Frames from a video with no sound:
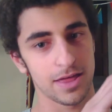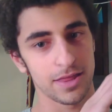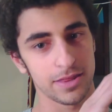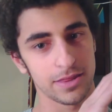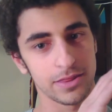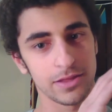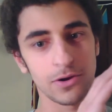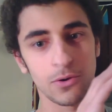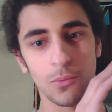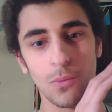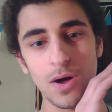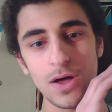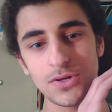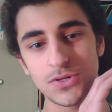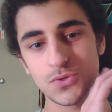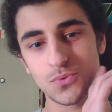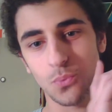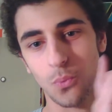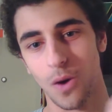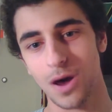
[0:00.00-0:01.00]
There
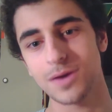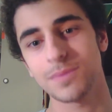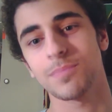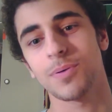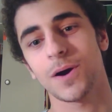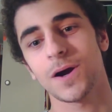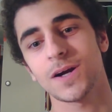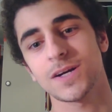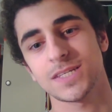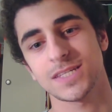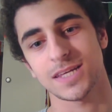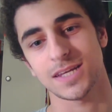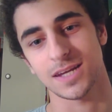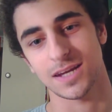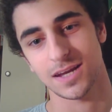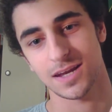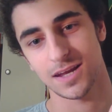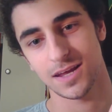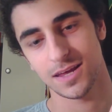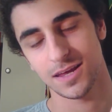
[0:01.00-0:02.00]
was one person
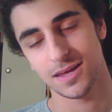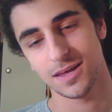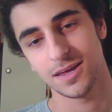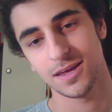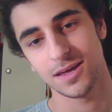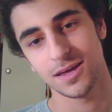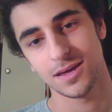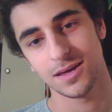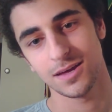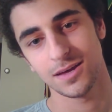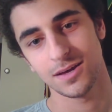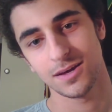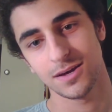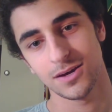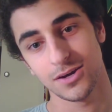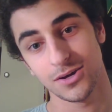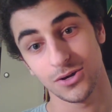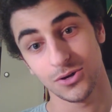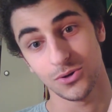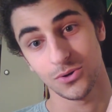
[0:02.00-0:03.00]

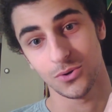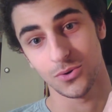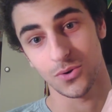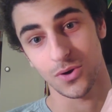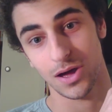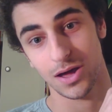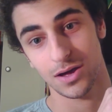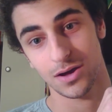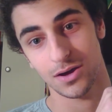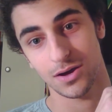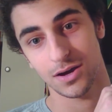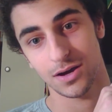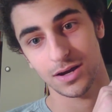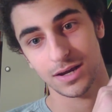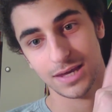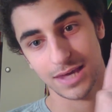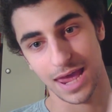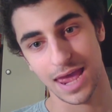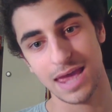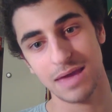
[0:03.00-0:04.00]
who
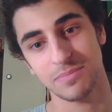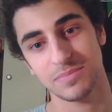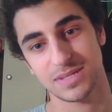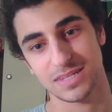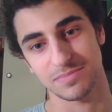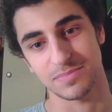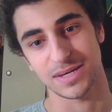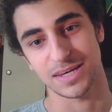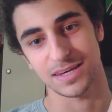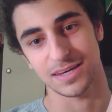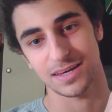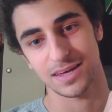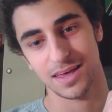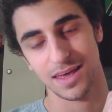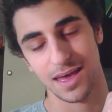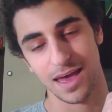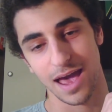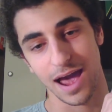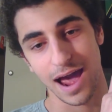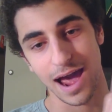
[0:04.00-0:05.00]
came to me
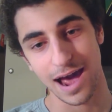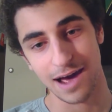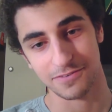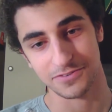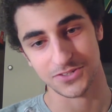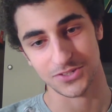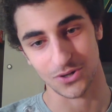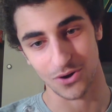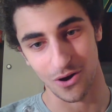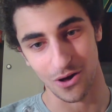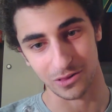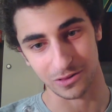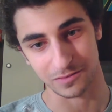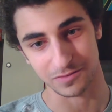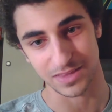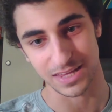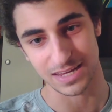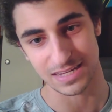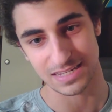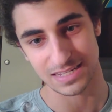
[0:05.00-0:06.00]
after all of
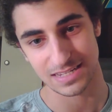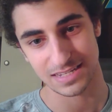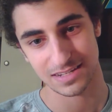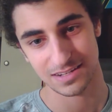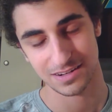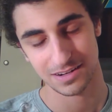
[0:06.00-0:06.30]
this.